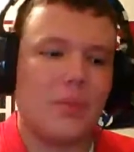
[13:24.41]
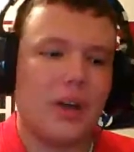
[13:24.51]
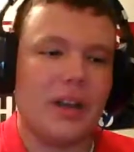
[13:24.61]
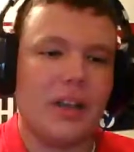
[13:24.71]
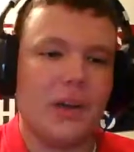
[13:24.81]

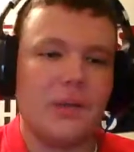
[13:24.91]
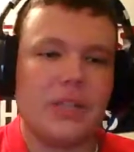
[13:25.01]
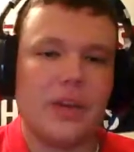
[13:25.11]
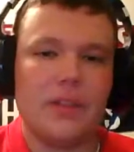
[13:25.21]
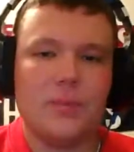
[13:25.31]
but it will
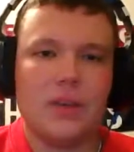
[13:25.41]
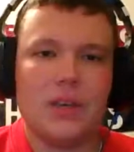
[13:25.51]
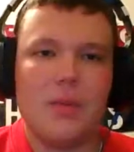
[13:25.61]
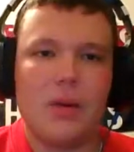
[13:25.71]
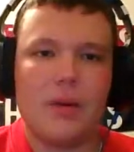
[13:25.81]
definitely be
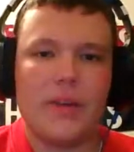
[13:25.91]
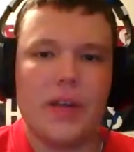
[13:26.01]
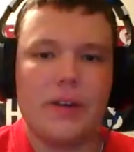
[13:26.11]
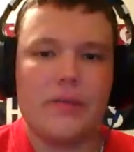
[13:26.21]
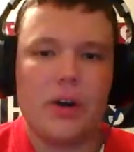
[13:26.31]
a
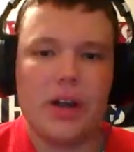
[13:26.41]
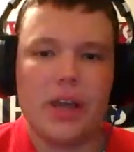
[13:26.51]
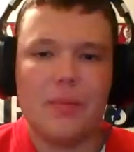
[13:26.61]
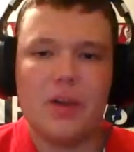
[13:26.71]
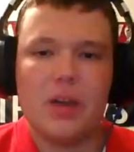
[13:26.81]
motivator for
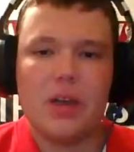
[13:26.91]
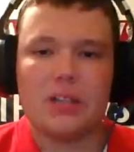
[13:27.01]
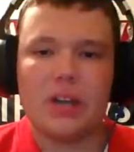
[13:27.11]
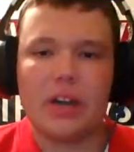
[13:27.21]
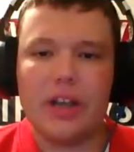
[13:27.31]
him
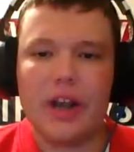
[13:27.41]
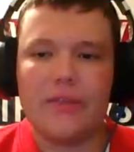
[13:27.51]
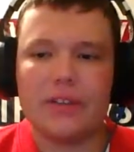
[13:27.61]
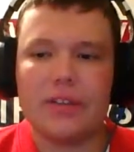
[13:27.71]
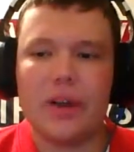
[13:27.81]
starting off
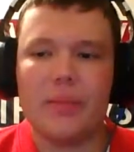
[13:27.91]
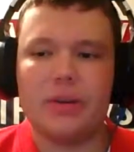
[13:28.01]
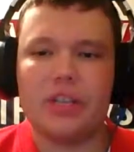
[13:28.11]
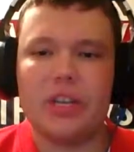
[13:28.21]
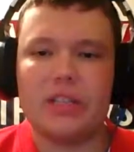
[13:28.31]
as the
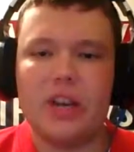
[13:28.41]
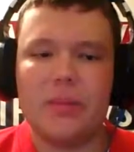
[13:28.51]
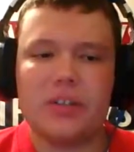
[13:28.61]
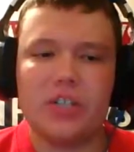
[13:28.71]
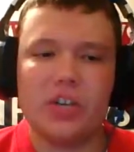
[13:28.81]
number
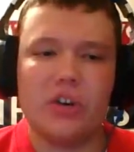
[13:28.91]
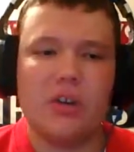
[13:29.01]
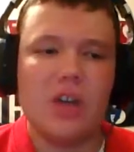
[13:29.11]
2,